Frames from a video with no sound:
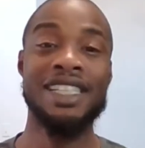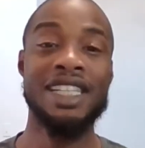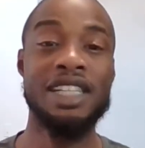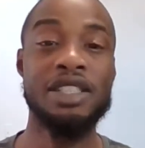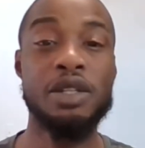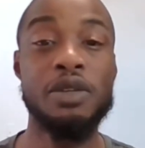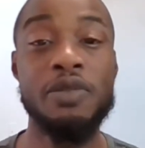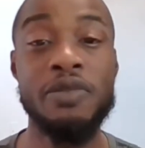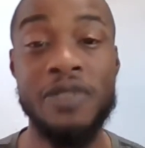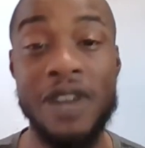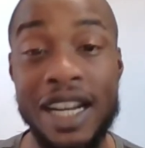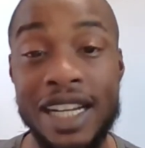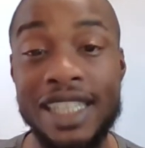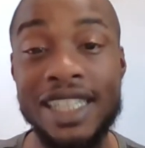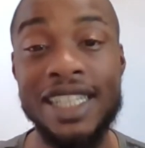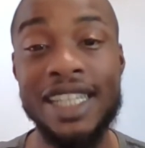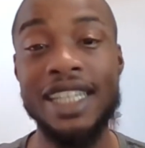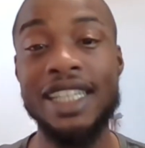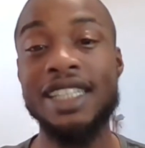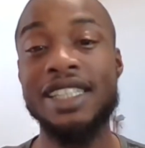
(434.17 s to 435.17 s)
y'all, so finally
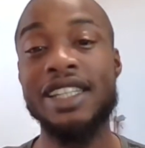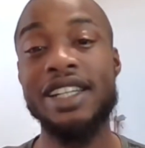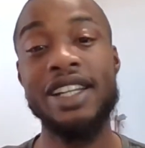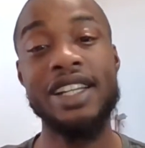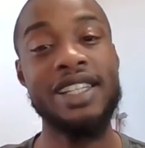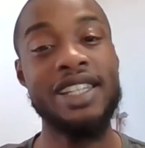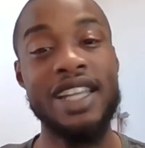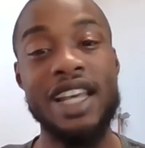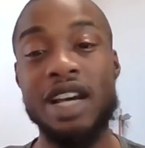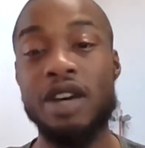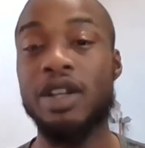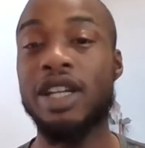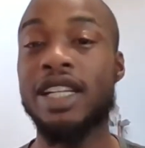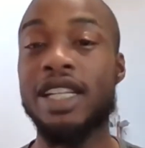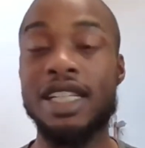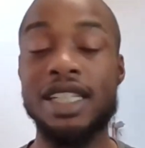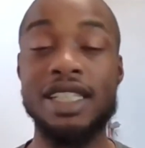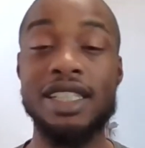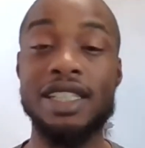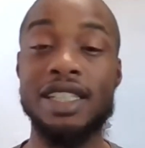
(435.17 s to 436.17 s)
getting into the tail end
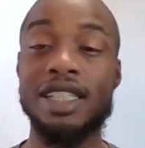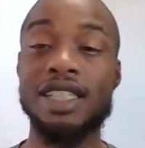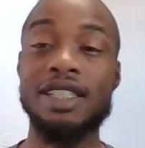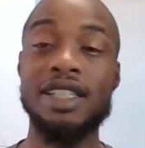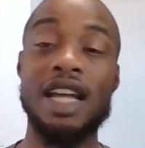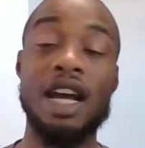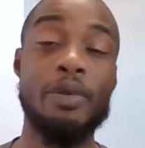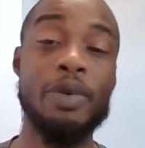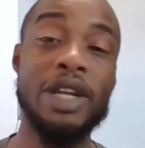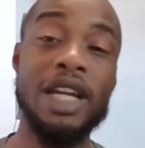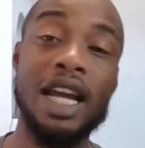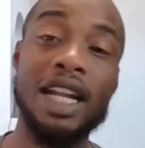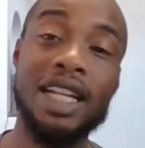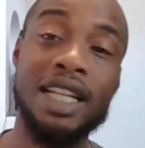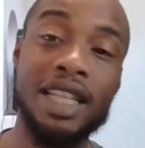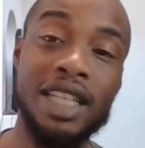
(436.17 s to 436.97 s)
of this list now, we got